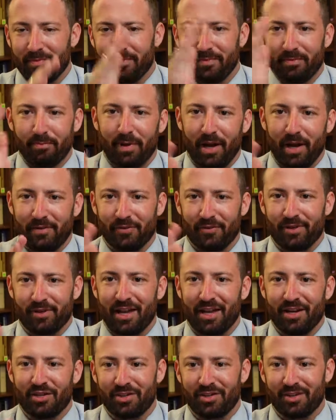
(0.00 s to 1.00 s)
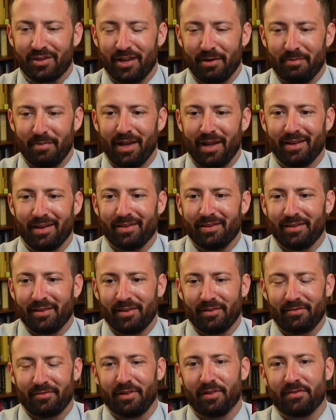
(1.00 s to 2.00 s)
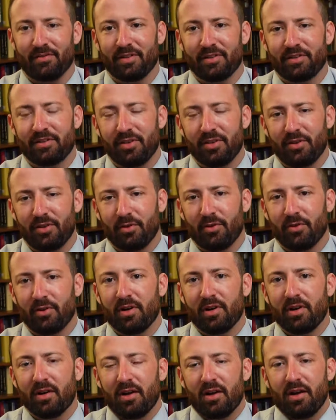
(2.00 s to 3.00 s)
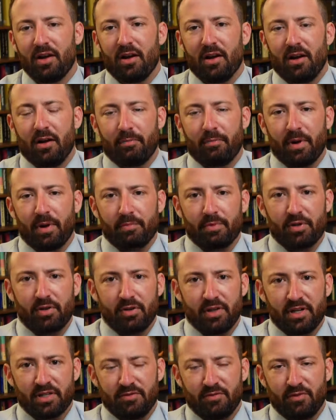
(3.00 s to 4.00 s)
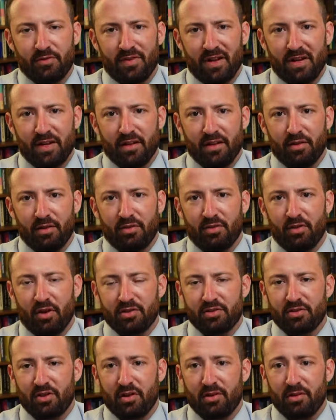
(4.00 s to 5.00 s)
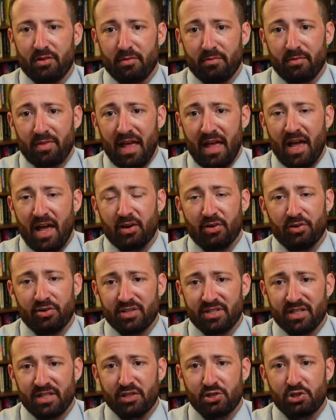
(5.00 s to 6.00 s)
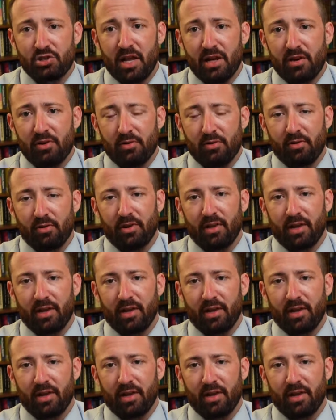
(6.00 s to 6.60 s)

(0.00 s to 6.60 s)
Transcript: bifurcation they made of the two. But I'm curious if you have any thoughts on that, or just in general,